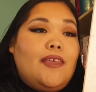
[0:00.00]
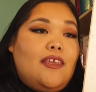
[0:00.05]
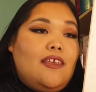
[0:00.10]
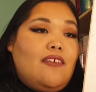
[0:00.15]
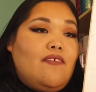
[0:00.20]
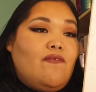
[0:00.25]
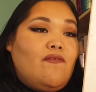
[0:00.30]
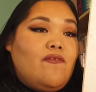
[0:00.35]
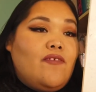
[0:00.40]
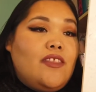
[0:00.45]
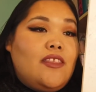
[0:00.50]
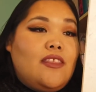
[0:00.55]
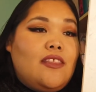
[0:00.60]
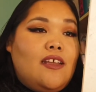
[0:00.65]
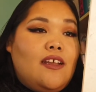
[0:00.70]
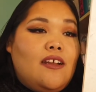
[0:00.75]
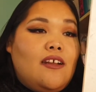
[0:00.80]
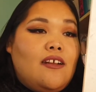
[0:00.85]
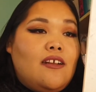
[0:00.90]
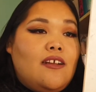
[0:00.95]
If
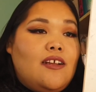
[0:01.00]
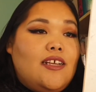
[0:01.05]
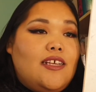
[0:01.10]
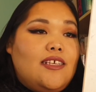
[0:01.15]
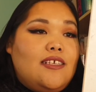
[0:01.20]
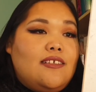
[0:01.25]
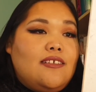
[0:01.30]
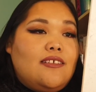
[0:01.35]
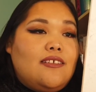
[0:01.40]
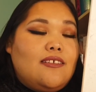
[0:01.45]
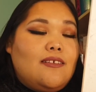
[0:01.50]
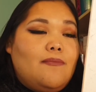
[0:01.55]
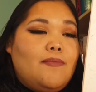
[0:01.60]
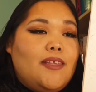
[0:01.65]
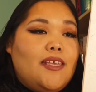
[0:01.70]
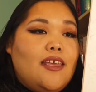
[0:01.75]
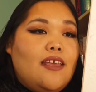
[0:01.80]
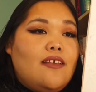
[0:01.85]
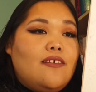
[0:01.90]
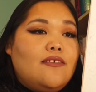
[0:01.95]
there is
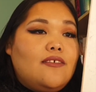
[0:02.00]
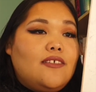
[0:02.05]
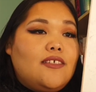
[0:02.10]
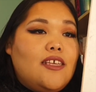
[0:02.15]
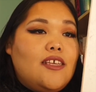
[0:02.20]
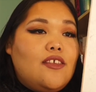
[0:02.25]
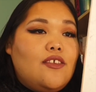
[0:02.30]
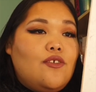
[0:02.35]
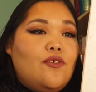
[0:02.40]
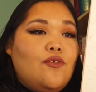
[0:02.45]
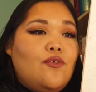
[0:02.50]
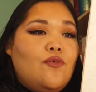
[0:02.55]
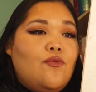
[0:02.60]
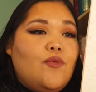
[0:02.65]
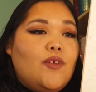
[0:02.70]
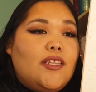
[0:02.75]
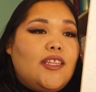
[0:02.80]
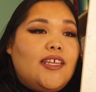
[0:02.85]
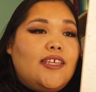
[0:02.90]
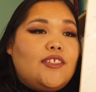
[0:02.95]
something else that you
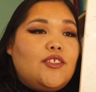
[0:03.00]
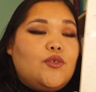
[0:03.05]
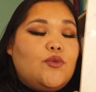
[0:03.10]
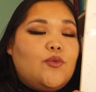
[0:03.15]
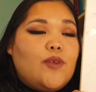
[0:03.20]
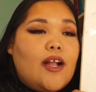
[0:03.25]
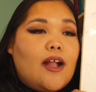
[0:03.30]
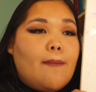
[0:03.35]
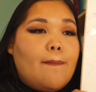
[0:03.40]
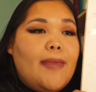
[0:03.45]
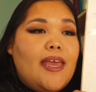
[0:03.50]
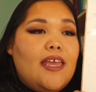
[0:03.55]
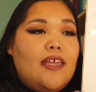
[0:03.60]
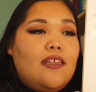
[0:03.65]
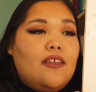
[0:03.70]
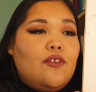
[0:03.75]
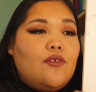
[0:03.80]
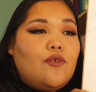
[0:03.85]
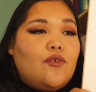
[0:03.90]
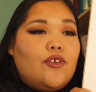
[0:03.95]
would like to
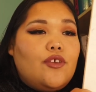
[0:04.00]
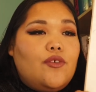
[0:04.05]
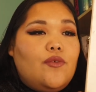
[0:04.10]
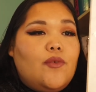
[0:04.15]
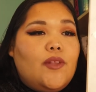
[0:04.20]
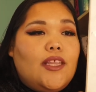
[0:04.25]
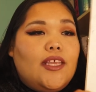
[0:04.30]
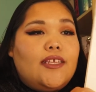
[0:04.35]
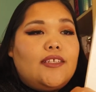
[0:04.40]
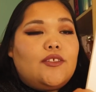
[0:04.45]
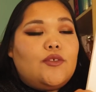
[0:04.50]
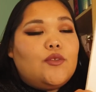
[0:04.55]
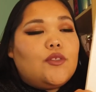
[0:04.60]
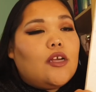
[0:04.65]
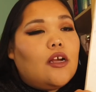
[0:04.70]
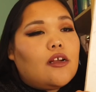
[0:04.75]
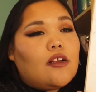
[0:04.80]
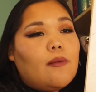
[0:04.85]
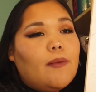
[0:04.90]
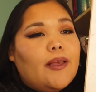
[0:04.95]
recommend or you would like to
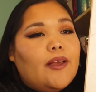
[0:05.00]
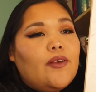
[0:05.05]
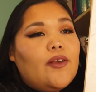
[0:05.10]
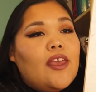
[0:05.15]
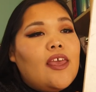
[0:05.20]
talk about,